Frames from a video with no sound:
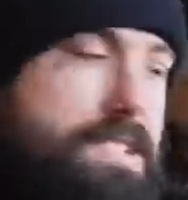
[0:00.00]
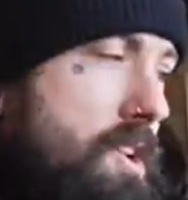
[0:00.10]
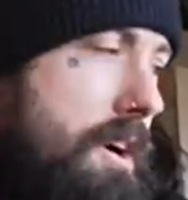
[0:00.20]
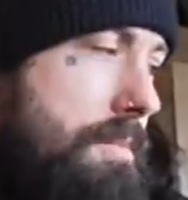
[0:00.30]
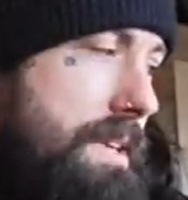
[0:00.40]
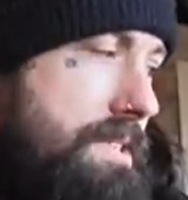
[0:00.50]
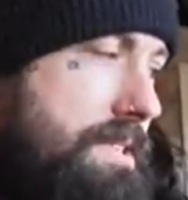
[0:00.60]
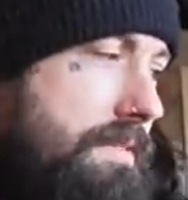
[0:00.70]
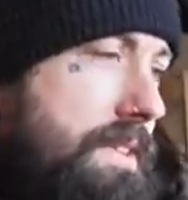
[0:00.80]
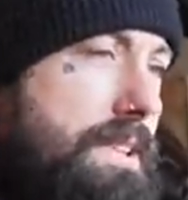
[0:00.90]
job is
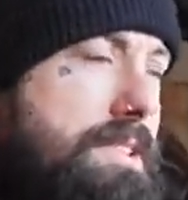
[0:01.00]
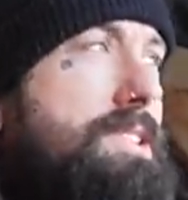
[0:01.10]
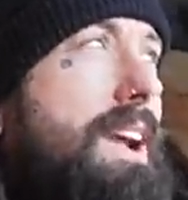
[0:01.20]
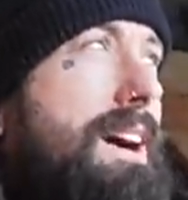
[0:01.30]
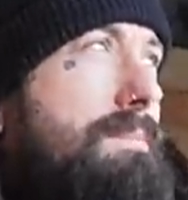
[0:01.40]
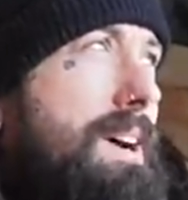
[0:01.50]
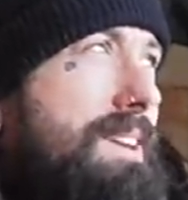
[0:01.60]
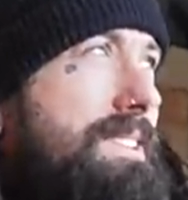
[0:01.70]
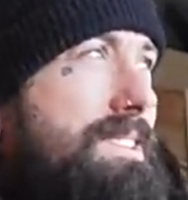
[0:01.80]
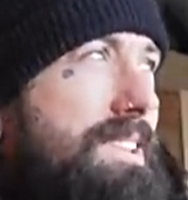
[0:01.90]
to fit the other
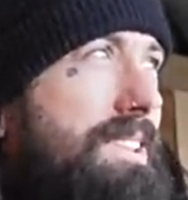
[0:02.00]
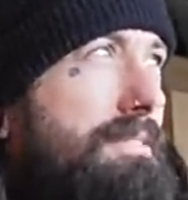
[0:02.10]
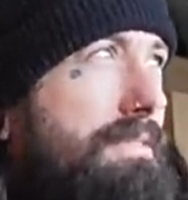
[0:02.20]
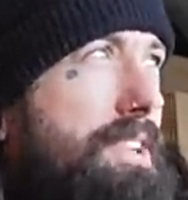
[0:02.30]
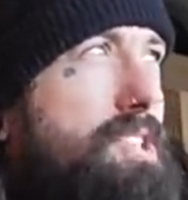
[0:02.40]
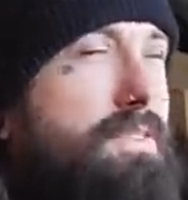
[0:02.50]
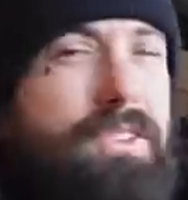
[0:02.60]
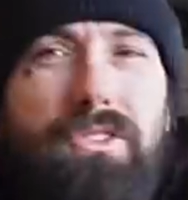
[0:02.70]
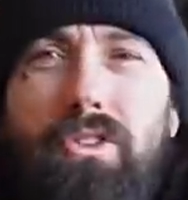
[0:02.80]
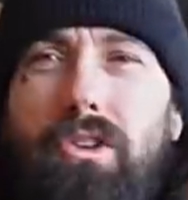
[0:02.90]
SkyMax and then finish
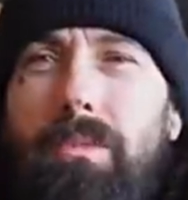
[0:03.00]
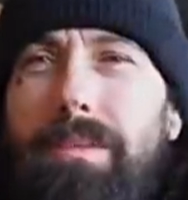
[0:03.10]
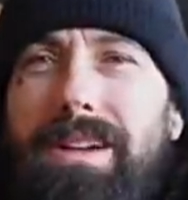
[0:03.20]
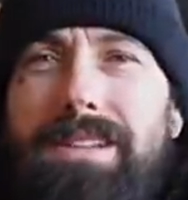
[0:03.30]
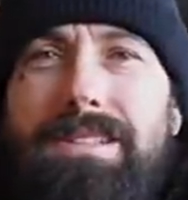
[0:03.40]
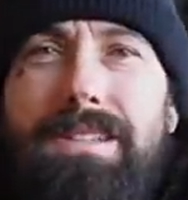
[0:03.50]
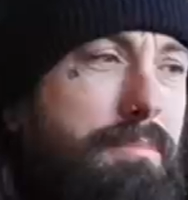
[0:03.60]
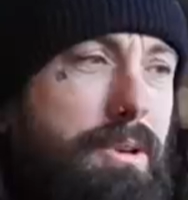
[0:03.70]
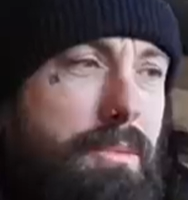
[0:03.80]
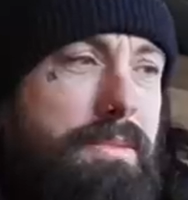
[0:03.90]
off the door bits.
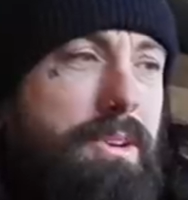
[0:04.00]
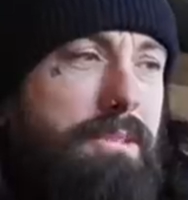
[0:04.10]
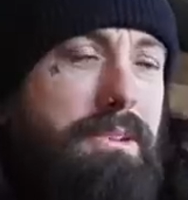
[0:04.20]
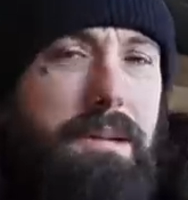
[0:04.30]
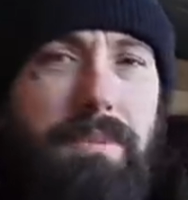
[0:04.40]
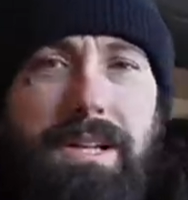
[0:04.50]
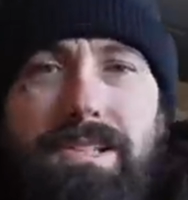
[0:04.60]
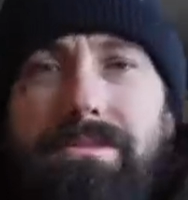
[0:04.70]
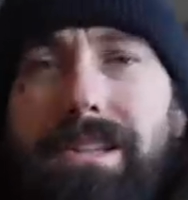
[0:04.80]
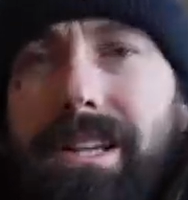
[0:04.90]
But we've got Rick
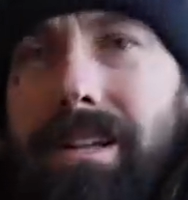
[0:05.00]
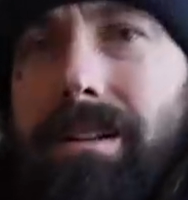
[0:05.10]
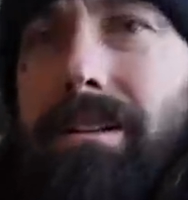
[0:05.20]
Beechwood here,